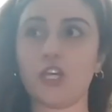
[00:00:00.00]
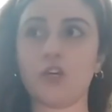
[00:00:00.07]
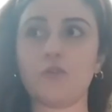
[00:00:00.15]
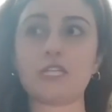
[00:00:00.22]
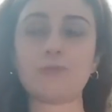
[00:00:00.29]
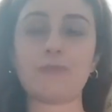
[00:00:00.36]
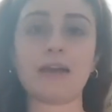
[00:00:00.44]

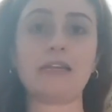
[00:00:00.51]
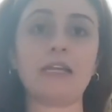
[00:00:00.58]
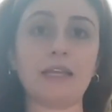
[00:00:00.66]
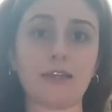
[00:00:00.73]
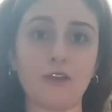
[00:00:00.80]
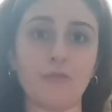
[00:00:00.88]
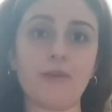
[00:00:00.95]
spend a
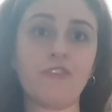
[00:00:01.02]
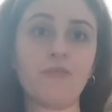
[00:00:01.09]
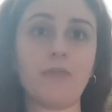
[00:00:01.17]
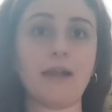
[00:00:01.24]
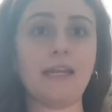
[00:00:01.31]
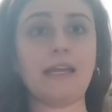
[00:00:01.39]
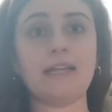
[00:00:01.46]
little bit of
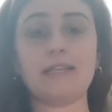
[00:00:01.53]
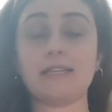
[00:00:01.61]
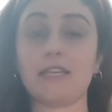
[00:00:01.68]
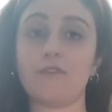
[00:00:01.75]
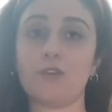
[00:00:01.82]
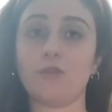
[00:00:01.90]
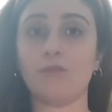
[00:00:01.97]
money and see
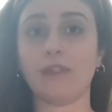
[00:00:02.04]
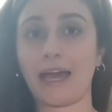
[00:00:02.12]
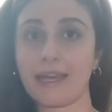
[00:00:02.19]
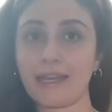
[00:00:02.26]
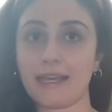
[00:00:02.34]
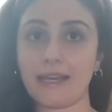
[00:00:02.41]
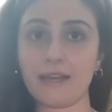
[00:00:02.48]
if you
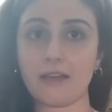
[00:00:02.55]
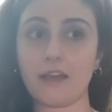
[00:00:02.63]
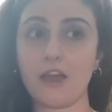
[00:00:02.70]
like it,